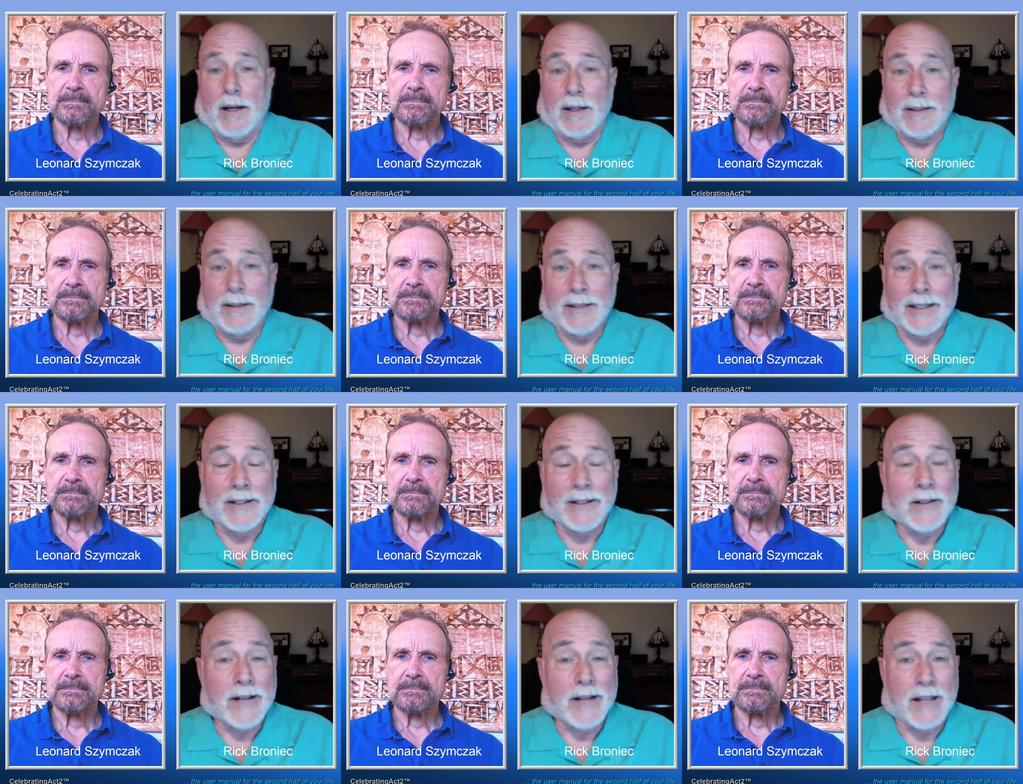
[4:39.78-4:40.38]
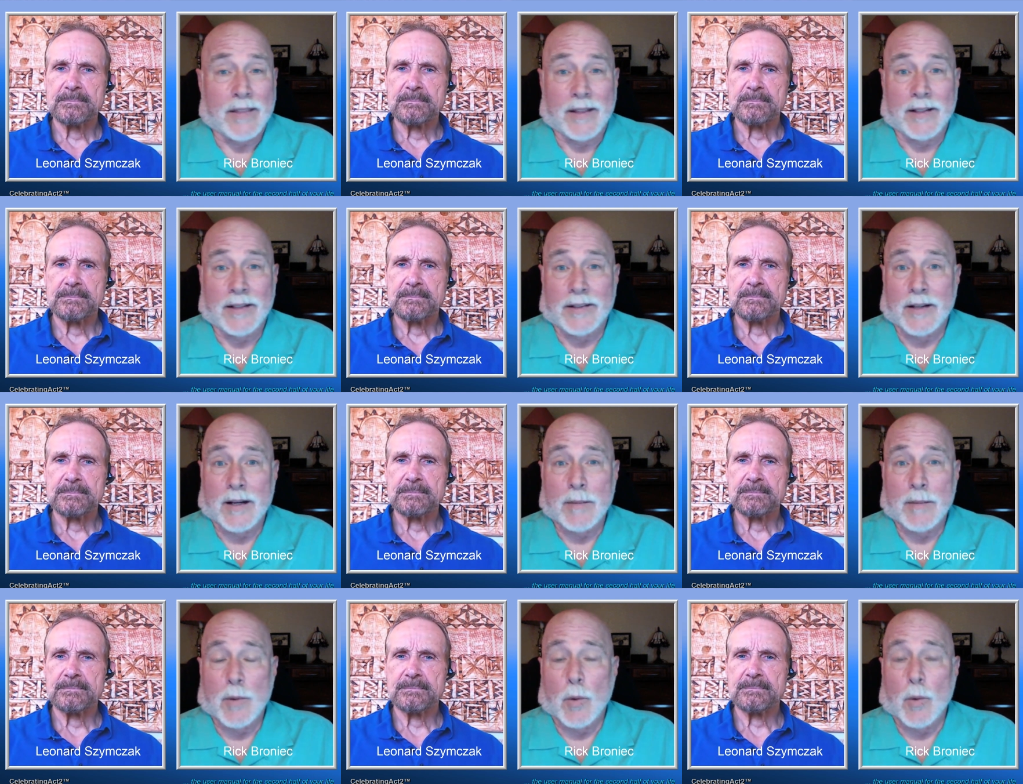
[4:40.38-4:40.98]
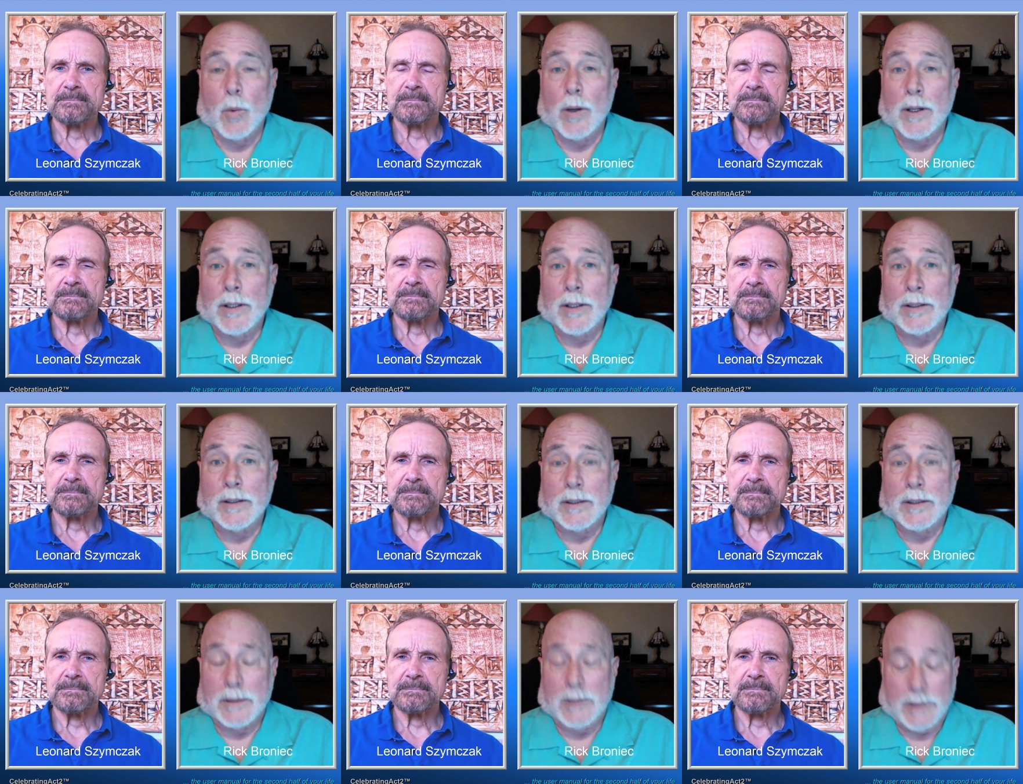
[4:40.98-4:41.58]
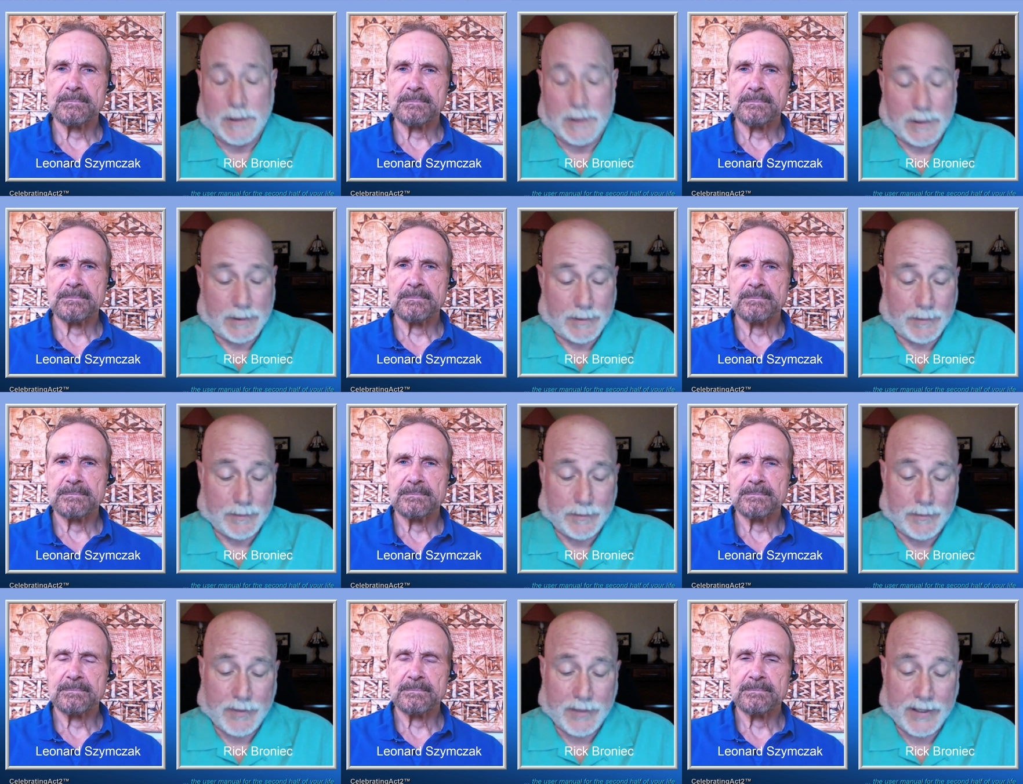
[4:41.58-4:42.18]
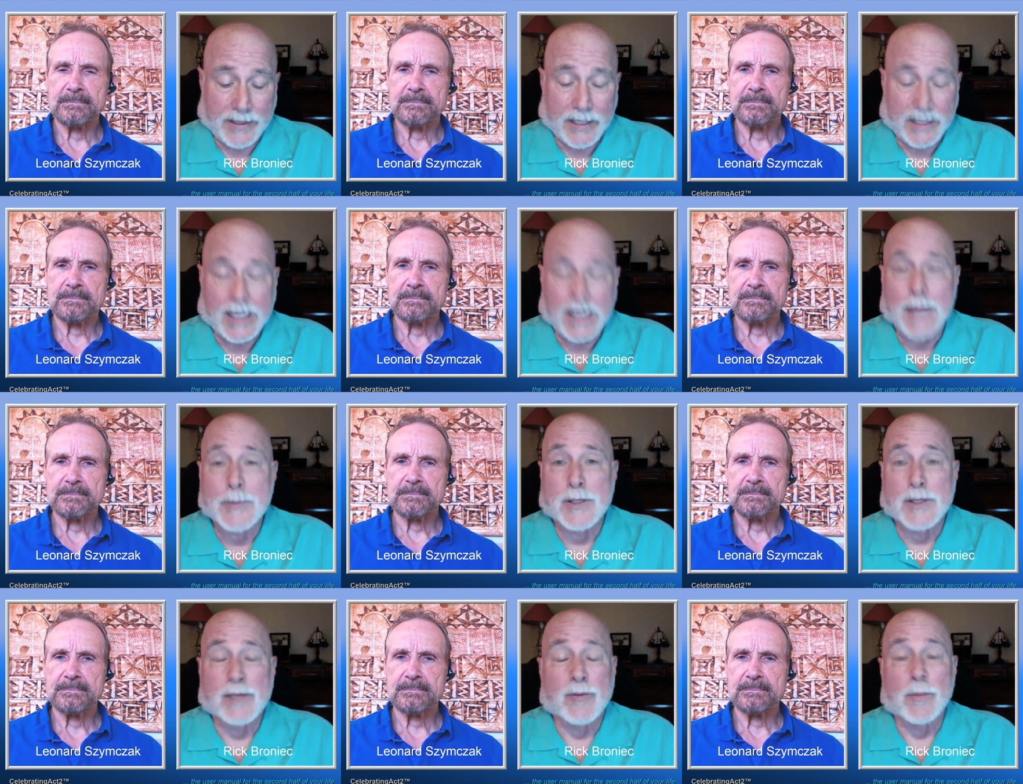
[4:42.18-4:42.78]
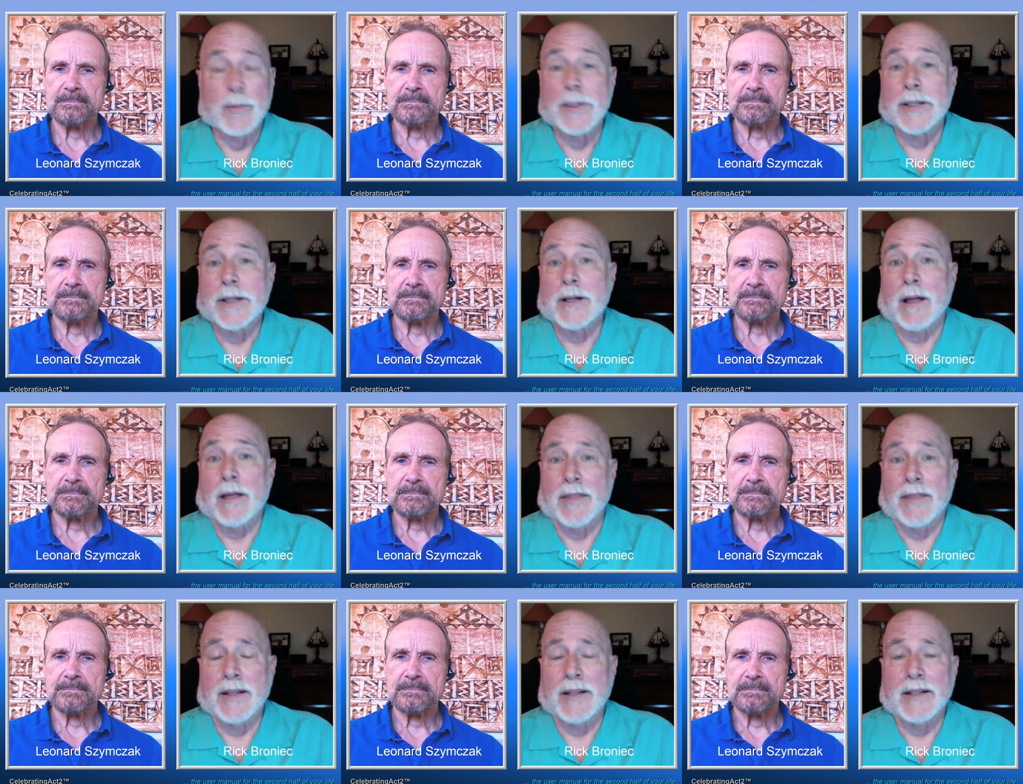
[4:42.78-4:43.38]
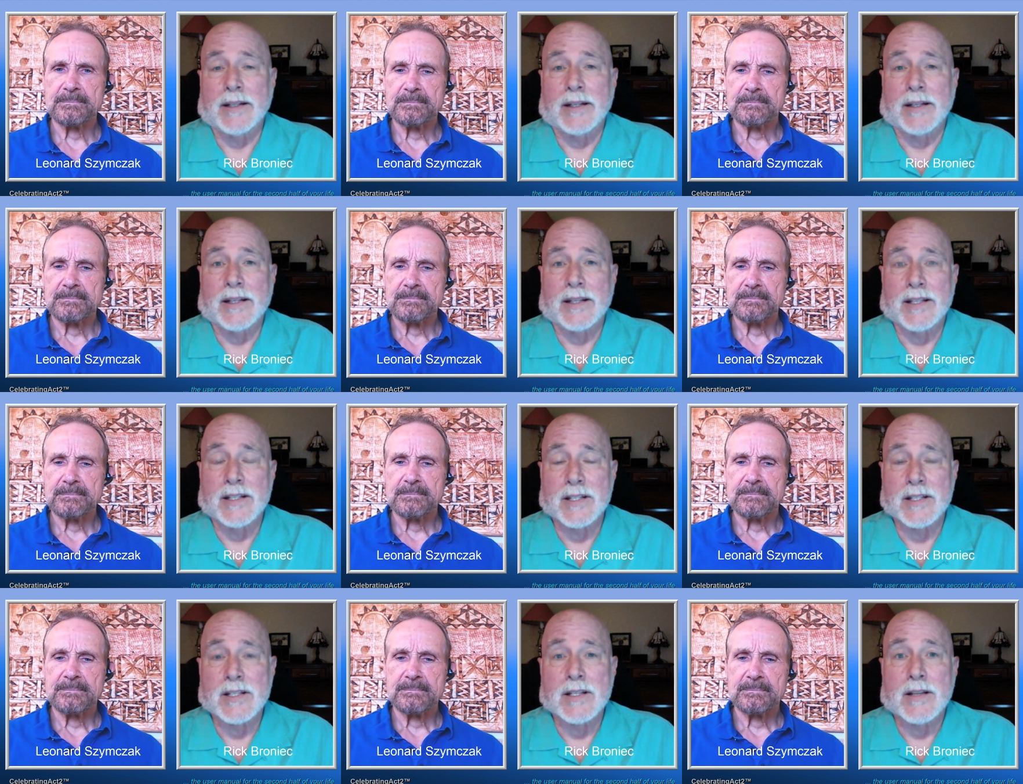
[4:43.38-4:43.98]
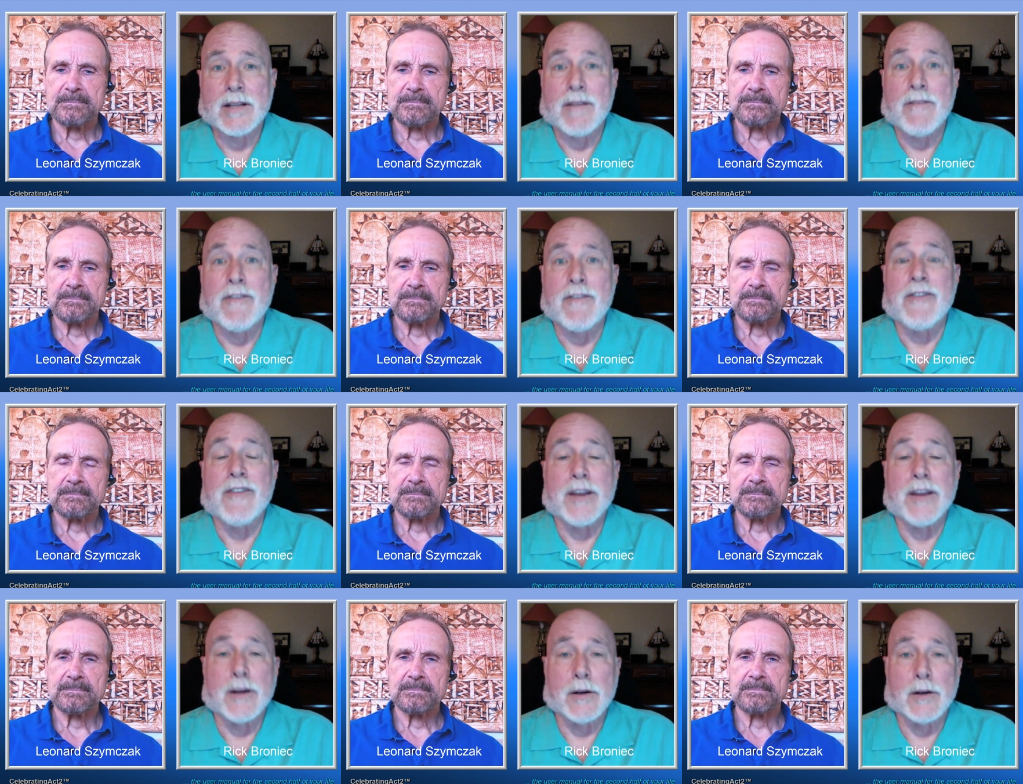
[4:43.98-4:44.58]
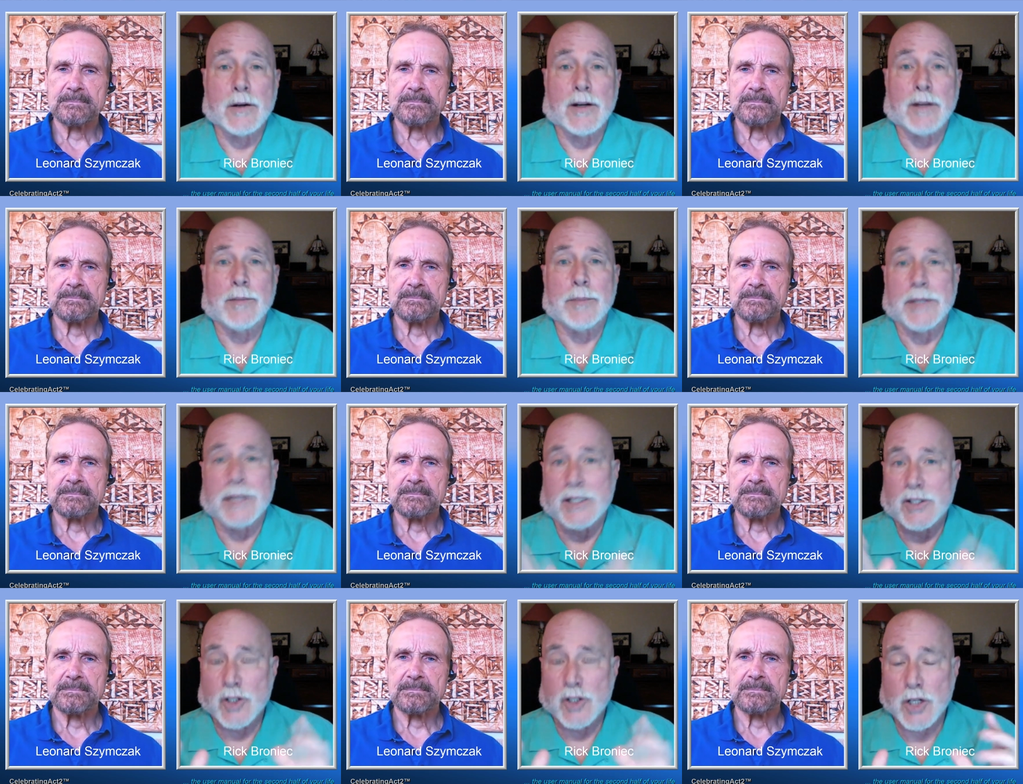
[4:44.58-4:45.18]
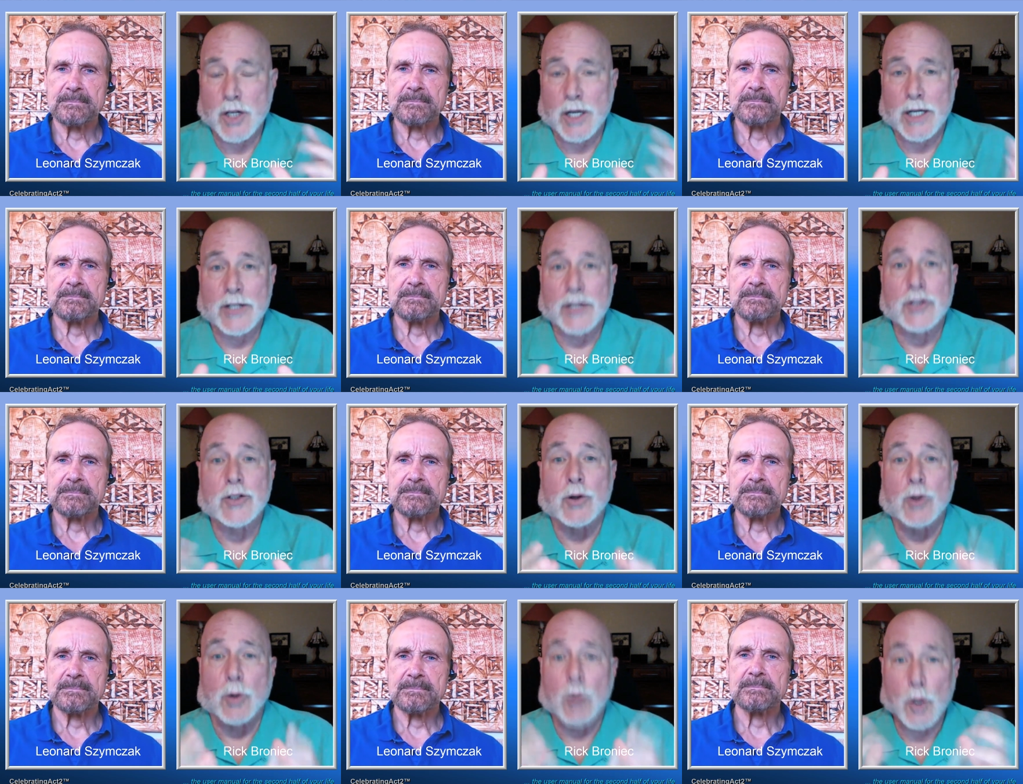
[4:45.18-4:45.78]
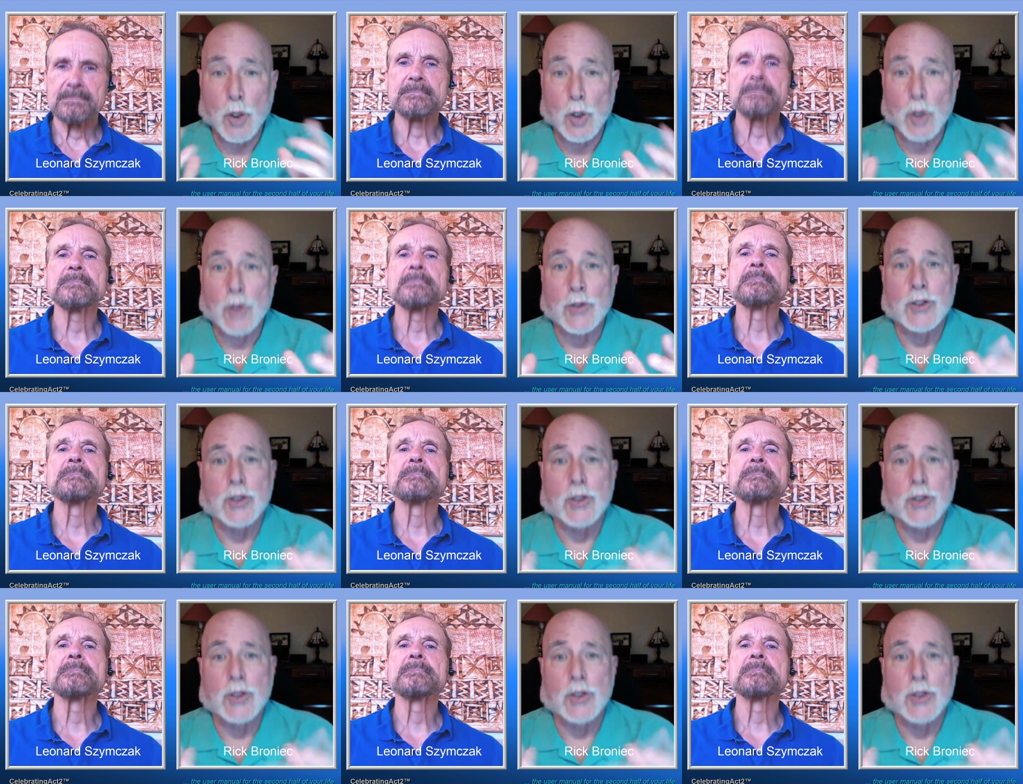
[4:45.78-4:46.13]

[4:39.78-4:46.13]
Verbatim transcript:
Speaker 1: Leonard, I think the number one uh, thing that keeps us from being authentic is fear of being judged or hurt.